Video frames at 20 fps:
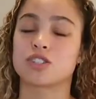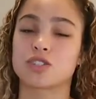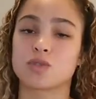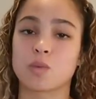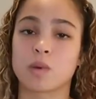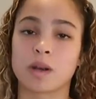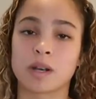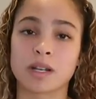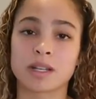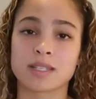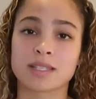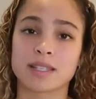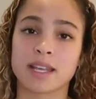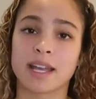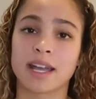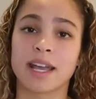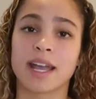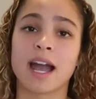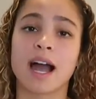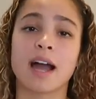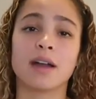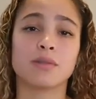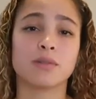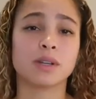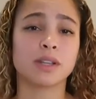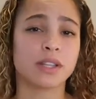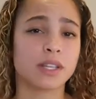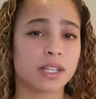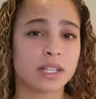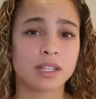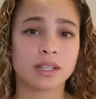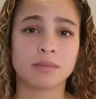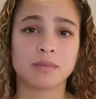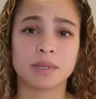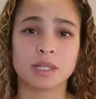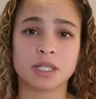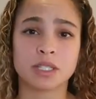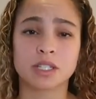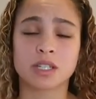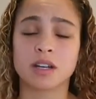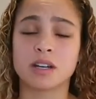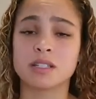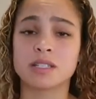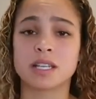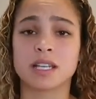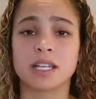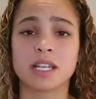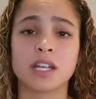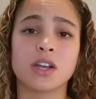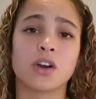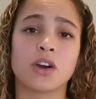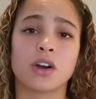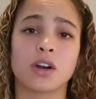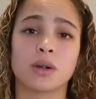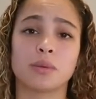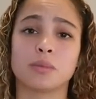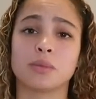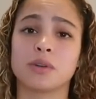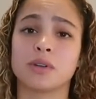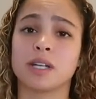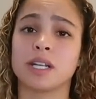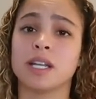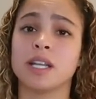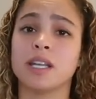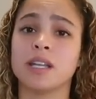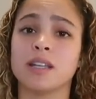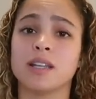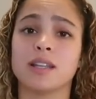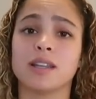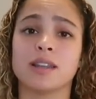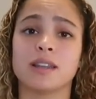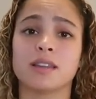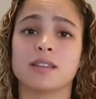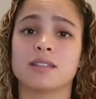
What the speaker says: just wanted to say, I really didn't mean to cause any harm or any